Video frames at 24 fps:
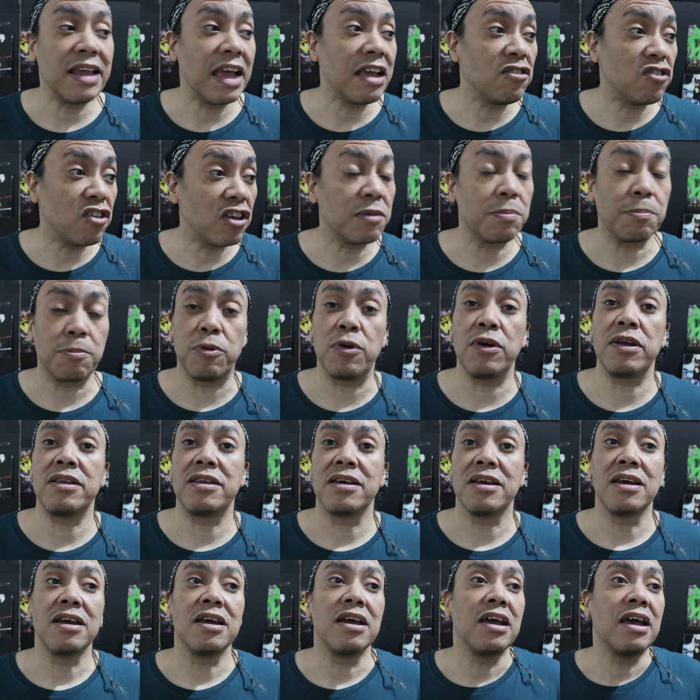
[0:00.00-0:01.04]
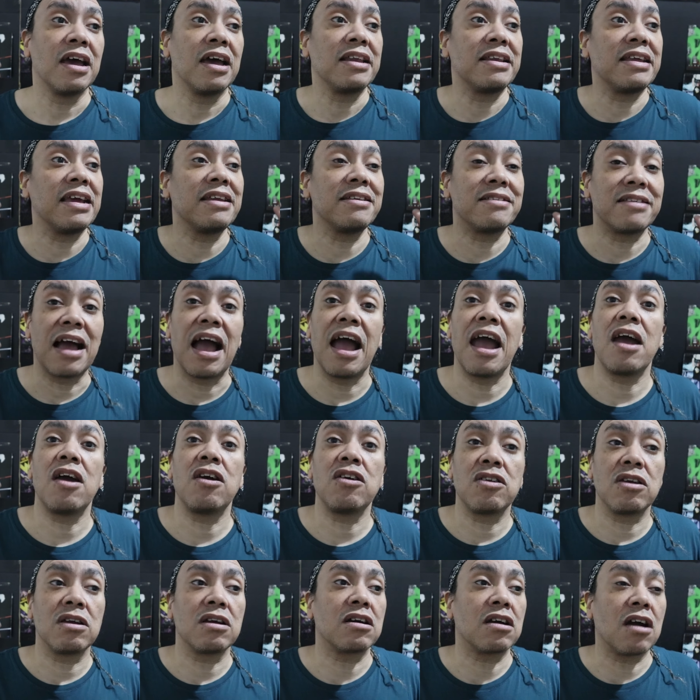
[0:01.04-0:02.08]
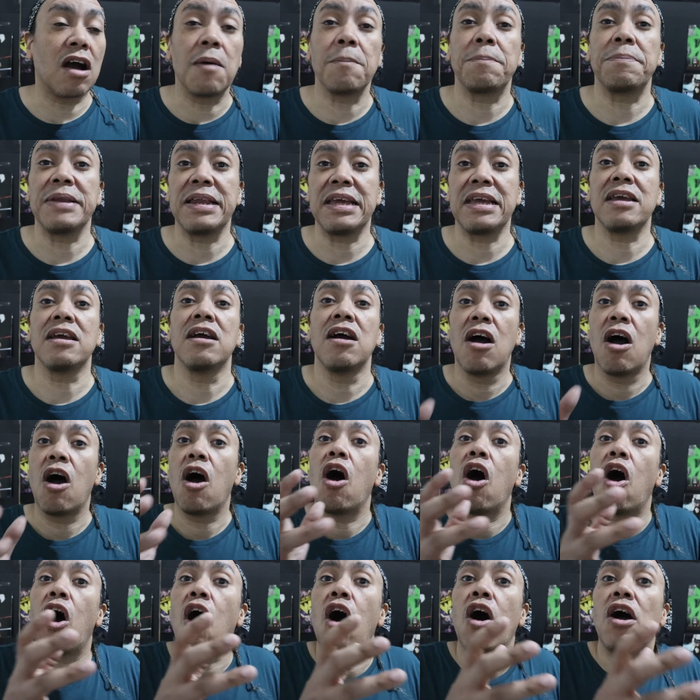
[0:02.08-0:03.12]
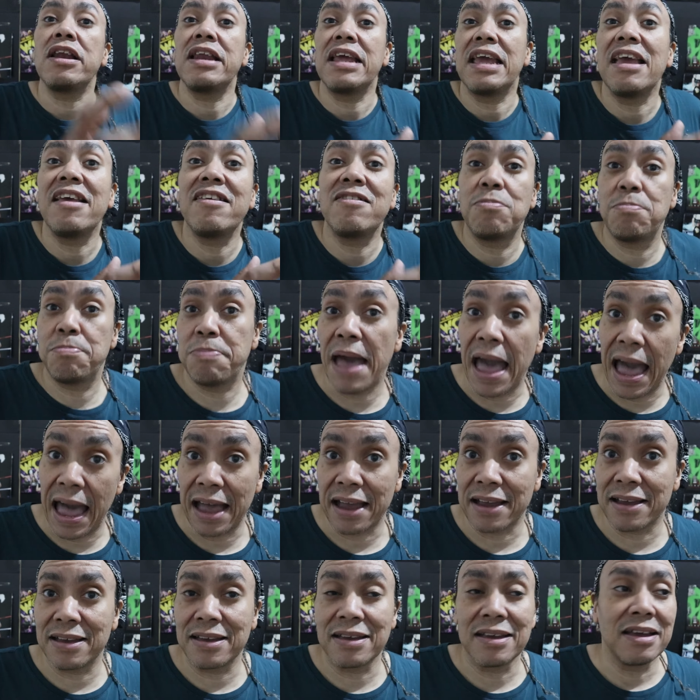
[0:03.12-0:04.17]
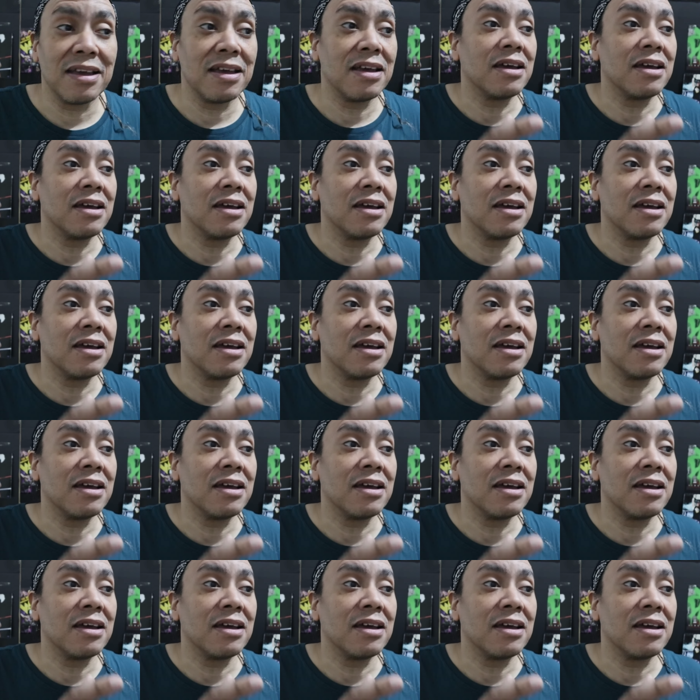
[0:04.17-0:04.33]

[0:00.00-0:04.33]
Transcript: They just put the entire company on his back,